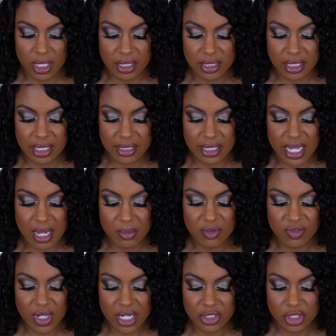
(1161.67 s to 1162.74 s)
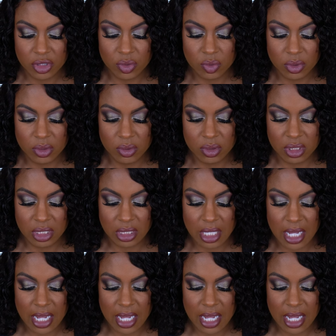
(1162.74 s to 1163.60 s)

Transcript: It says camouflages roots